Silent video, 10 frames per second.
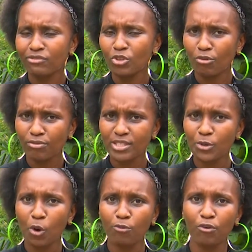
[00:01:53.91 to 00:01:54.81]
your
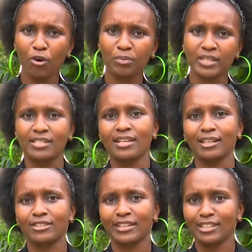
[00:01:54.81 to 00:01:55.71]
physical form is
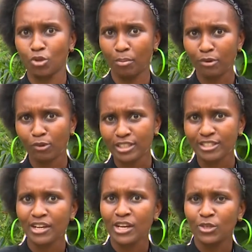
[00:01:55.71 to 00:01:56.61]
actually top notch.